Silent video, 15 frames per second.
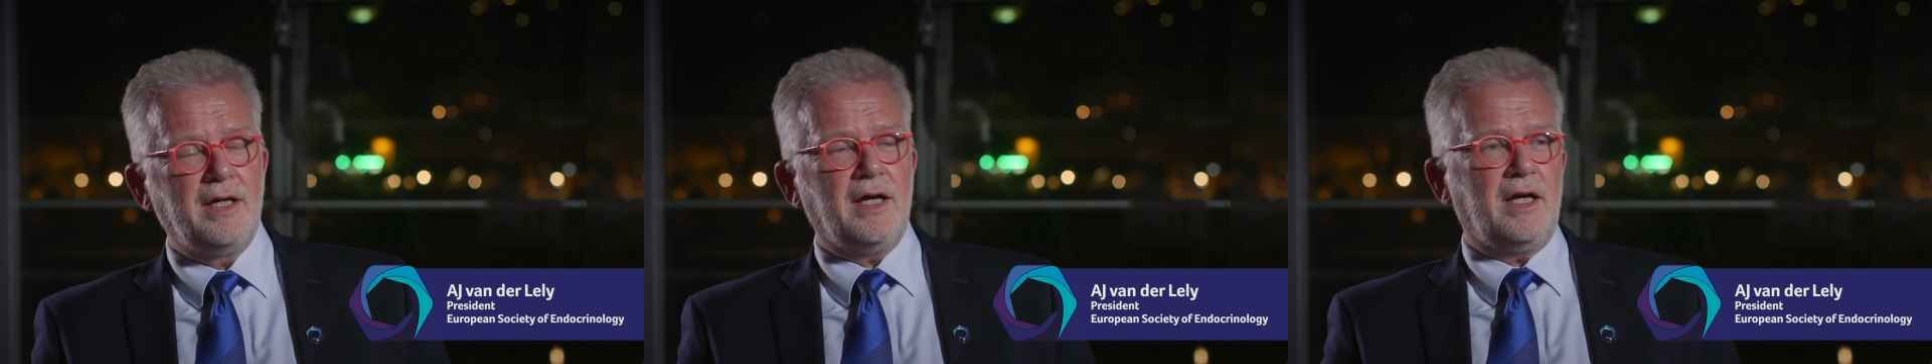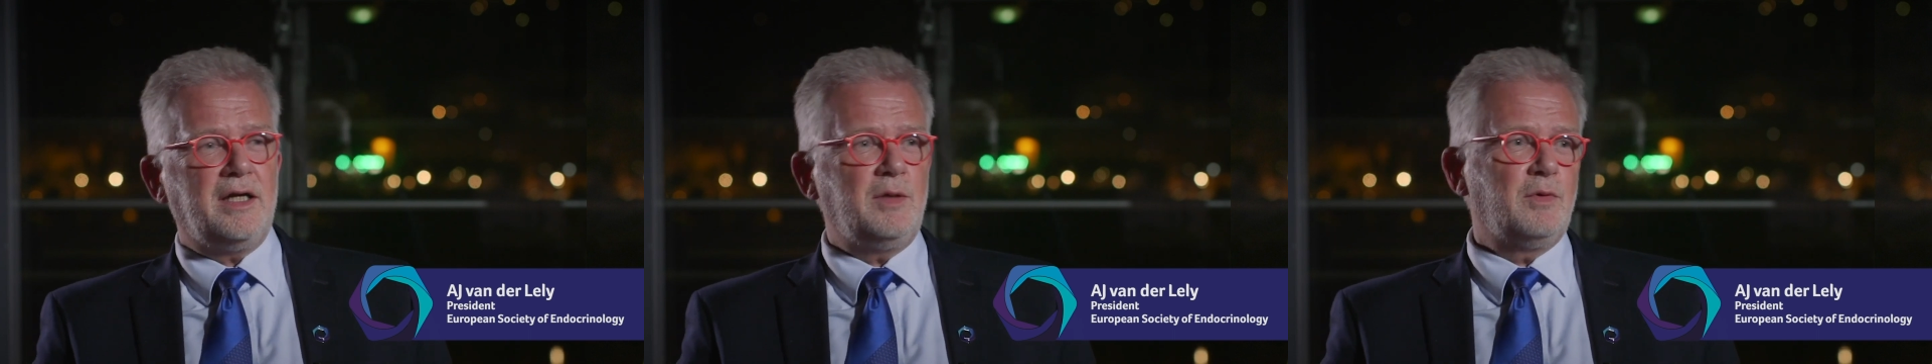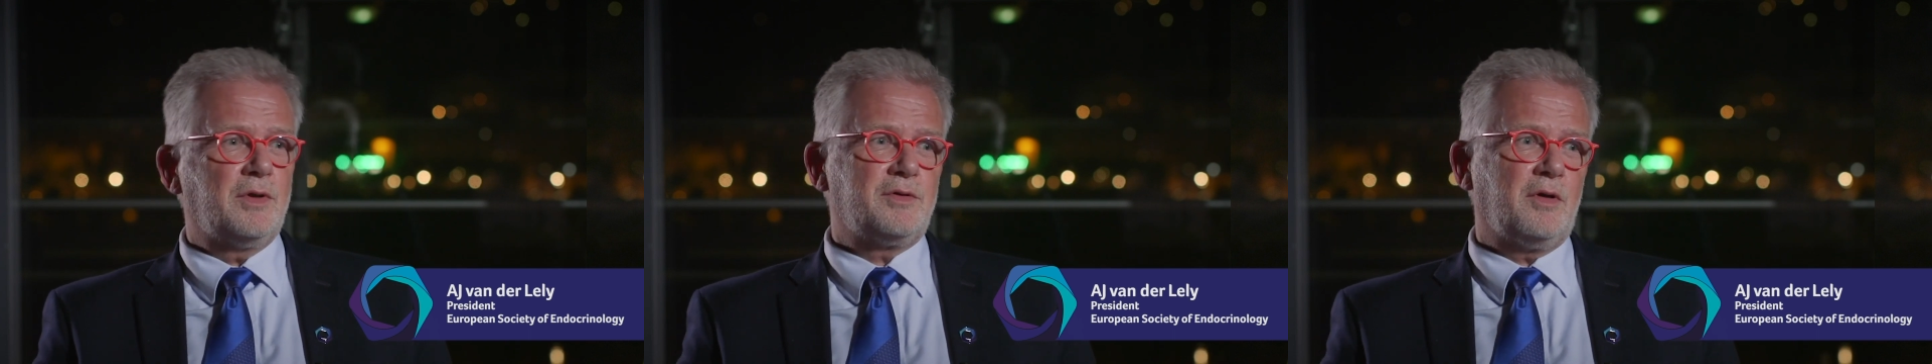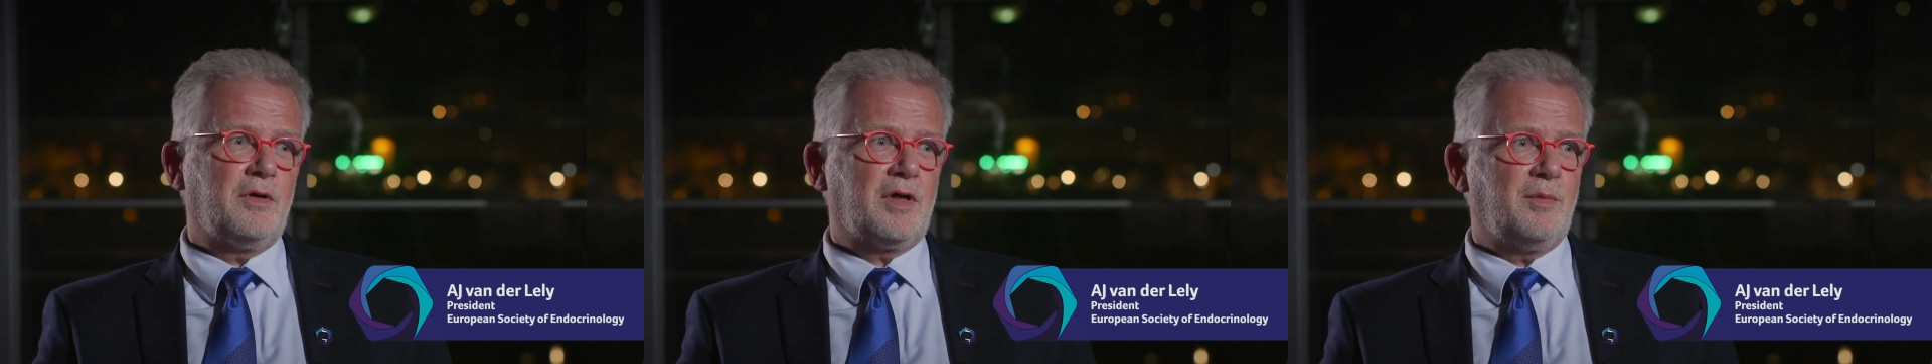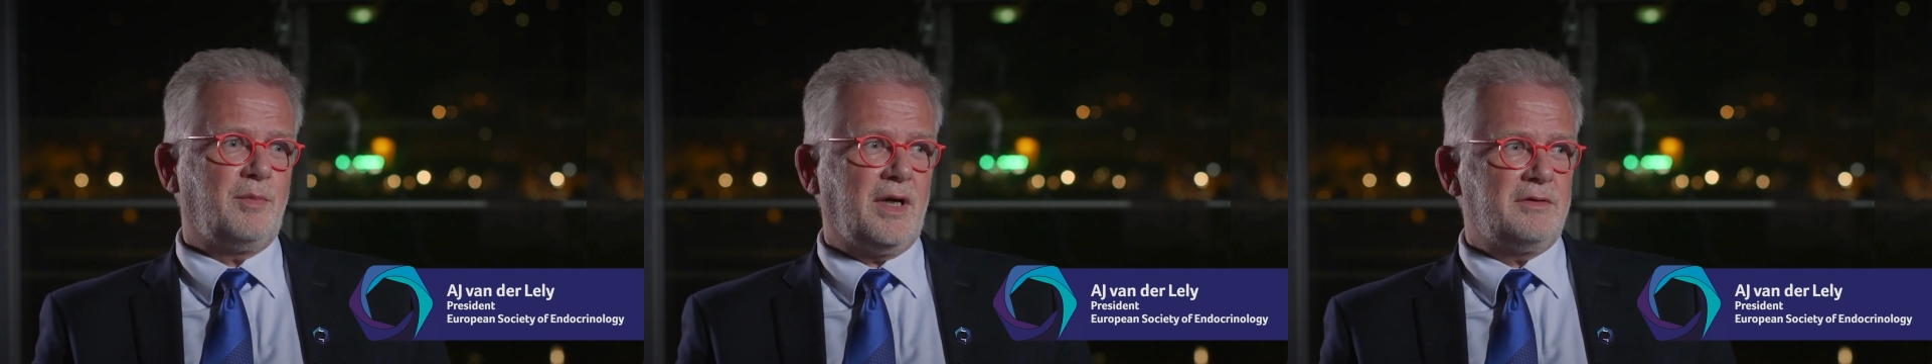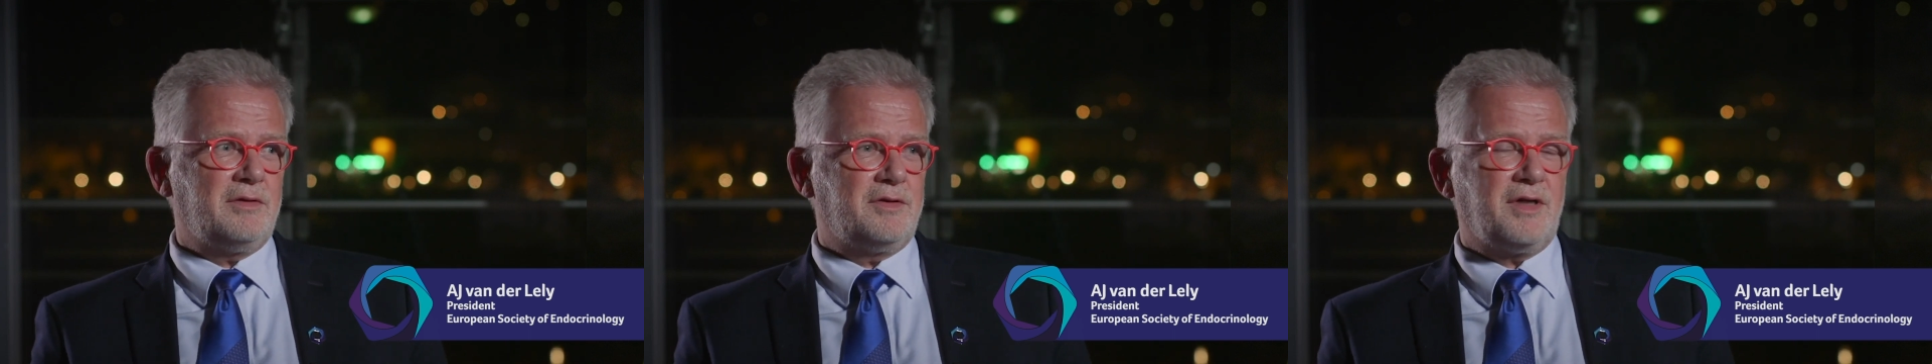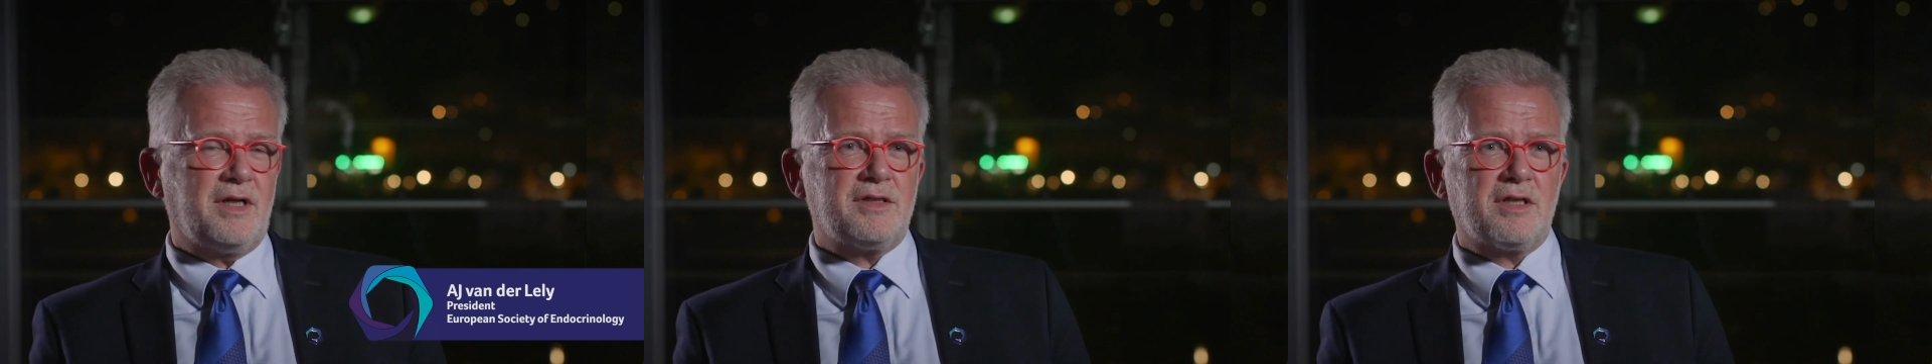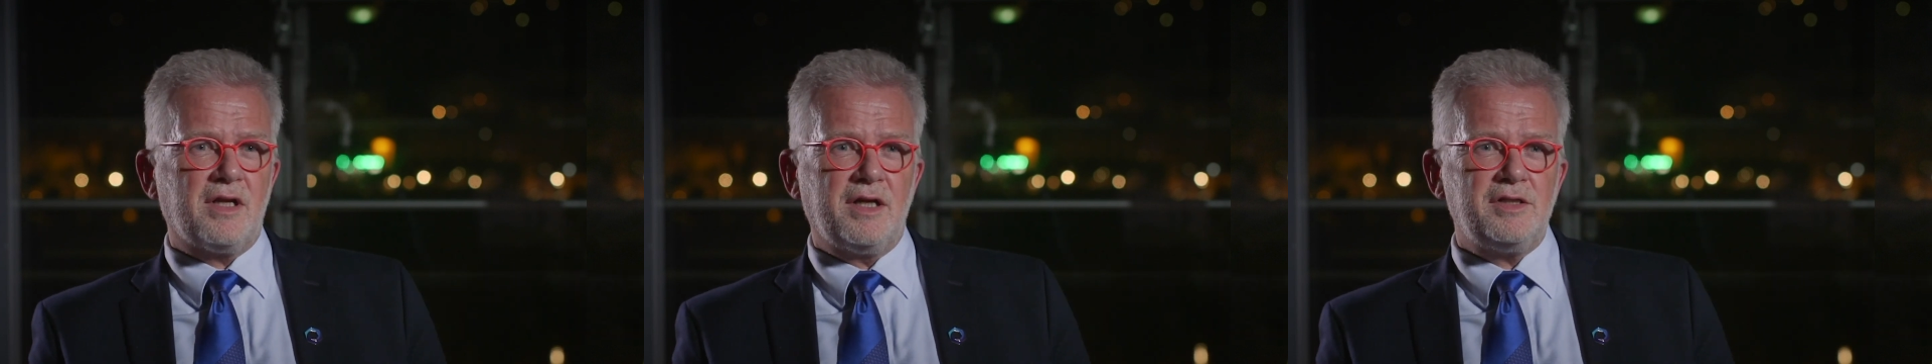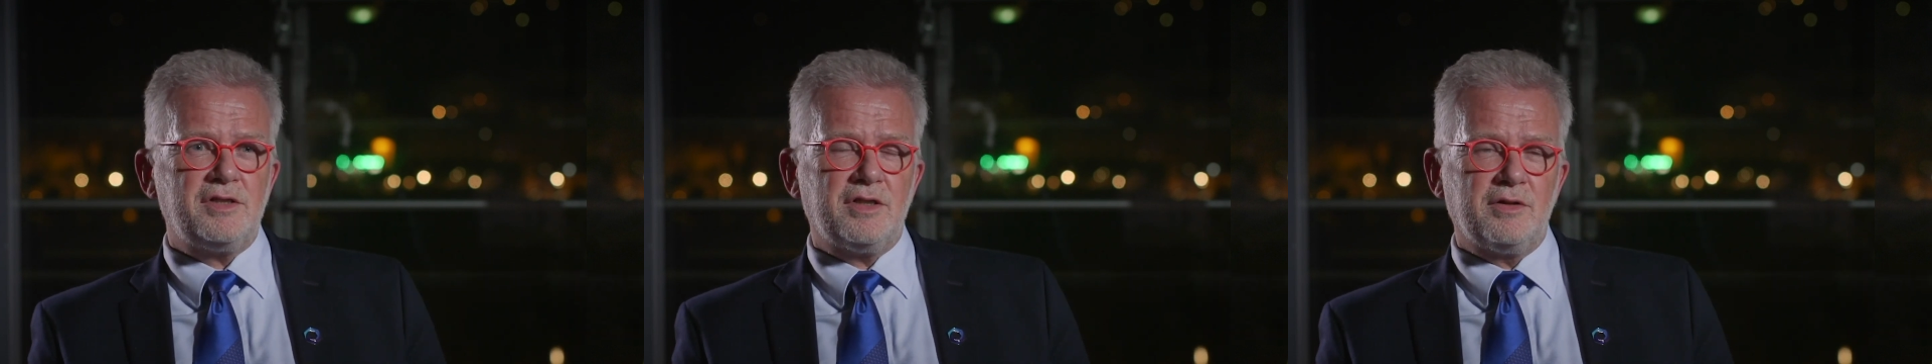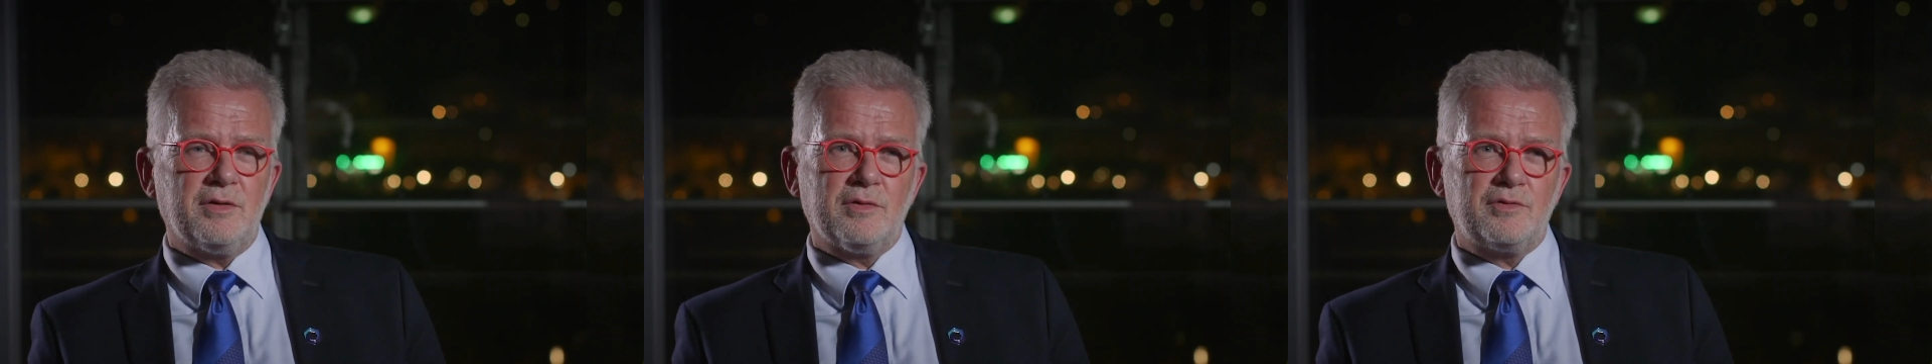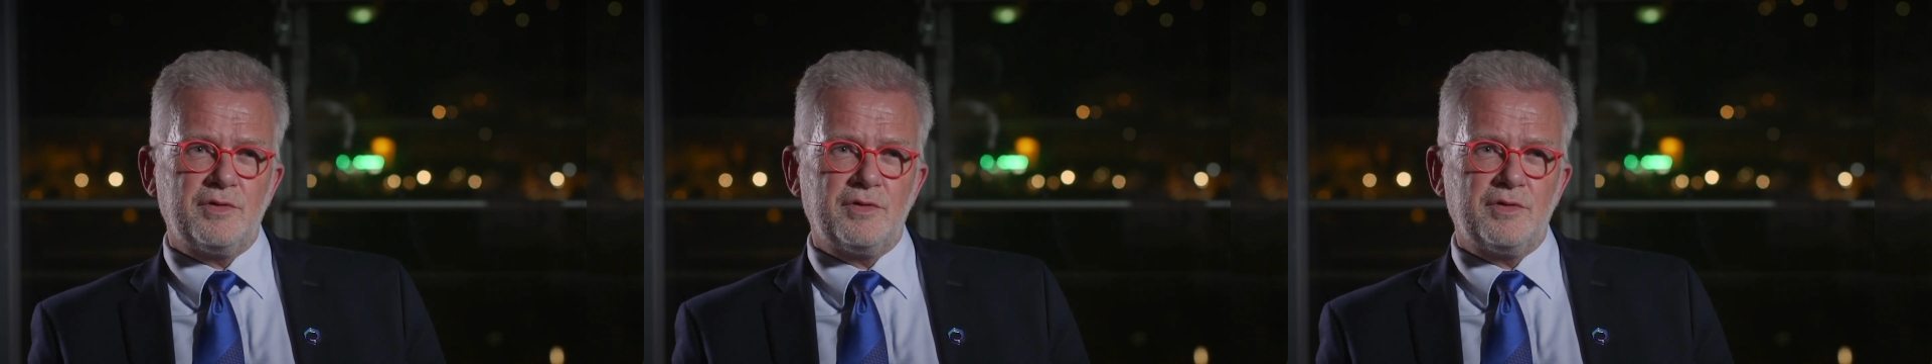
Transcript: and he will talk about the translational